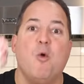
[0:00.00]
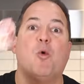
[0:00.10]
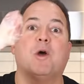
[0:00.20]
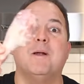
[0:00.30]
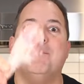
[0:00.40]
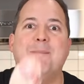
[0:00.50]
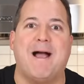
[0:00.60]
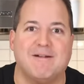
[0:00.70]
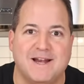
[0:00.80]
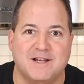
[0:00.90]
we're gonna
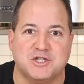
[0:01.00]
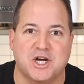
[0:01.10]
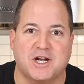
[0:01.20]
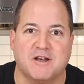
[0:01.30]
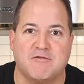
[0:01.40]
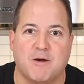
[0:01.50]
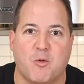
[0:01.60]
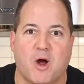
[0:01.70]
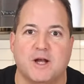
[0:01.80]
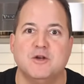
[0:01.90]
marinate the chicken in the red
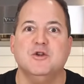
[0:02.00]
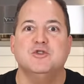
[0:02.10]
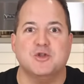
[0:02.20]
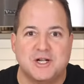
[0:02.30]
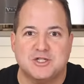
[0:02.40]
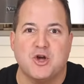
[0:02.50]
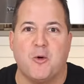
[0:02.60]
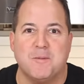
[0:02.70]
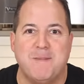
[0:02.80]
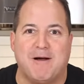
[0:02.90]
wine. So let's start
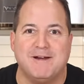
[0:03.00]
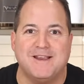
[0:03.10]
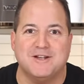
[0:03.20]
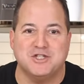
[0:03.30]
with marinating the